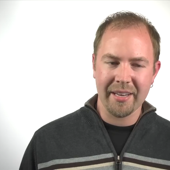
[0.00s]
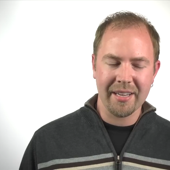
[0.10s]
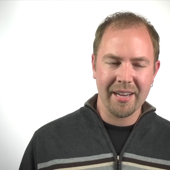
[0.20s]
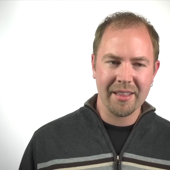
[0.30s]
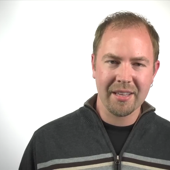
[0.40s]
and
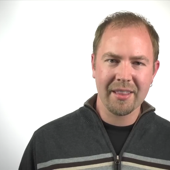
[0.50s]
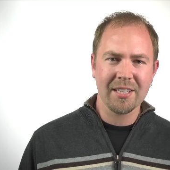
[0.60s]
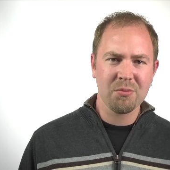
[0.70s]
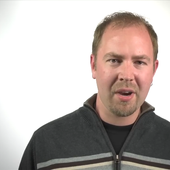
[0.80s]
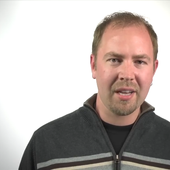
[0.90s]
uh, I think
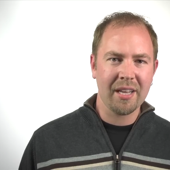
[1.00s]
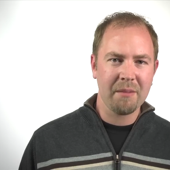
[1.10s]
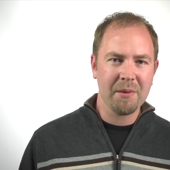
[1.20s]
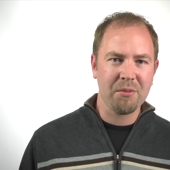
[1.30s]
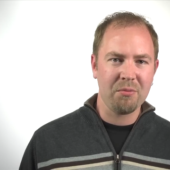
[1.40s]
that's why a
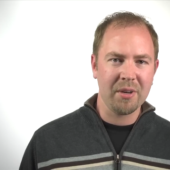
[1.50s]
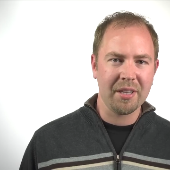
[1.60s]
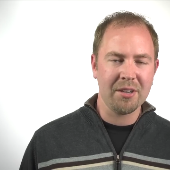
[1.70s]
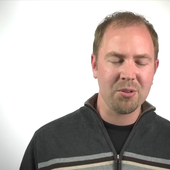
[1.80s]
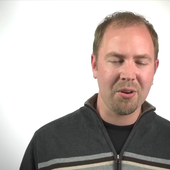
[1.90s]
lot of people
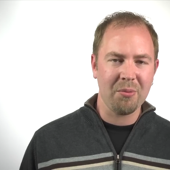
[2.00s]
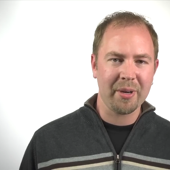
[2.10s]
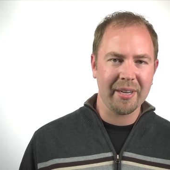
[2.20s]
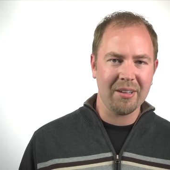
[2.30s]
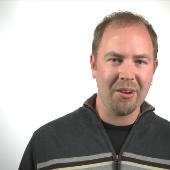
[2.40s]
really enjoy
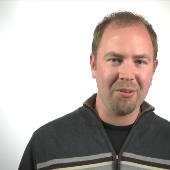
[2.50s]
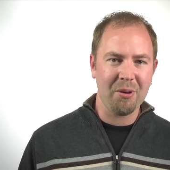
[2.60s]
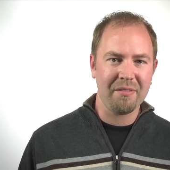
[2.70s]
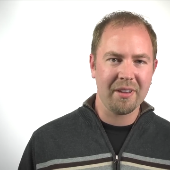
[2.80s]
working at Long Wharf